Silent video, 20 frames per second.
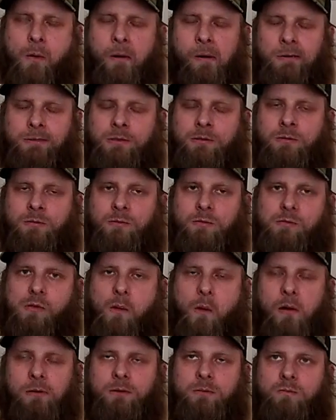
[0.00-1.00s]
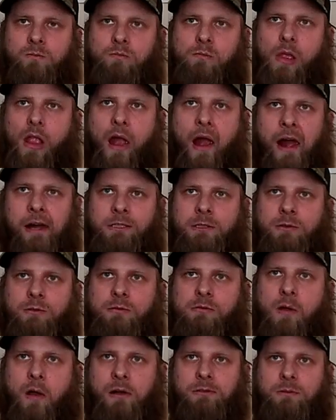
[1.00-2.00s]
But I said the same thing about that other
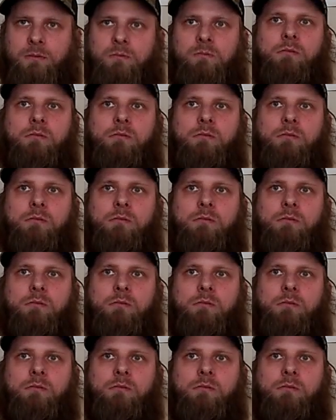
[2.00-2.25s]
Melinda's.